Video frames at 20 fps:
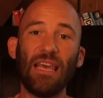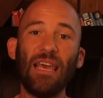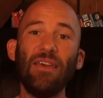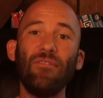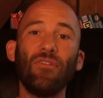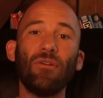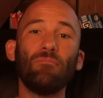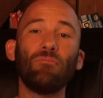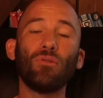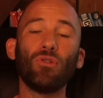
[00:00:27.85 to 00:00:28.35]

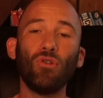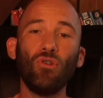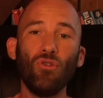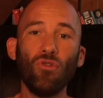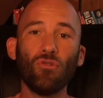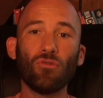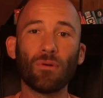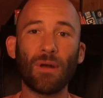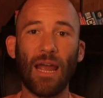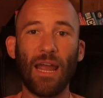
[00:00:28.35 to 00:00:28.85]
even
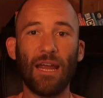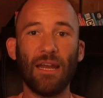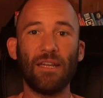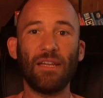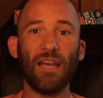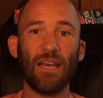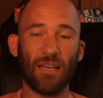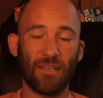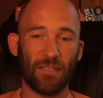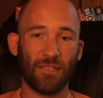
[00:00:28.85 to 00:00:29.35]
Blu-ray
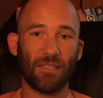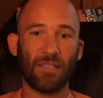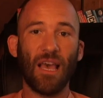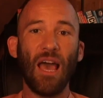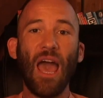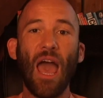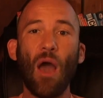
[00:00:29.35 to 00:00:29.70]
discs,